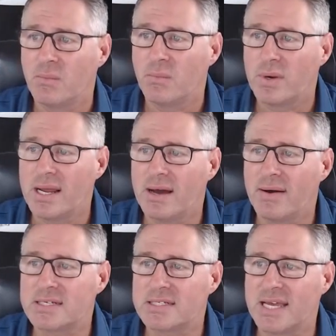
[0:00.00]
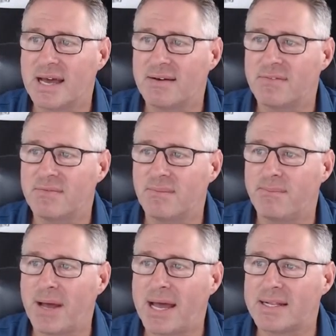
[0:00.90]
we now actually have
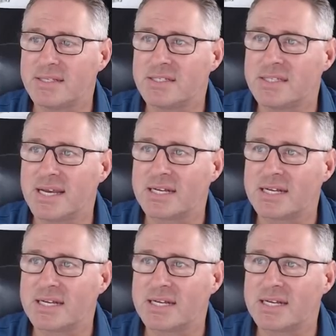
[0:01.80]
battens that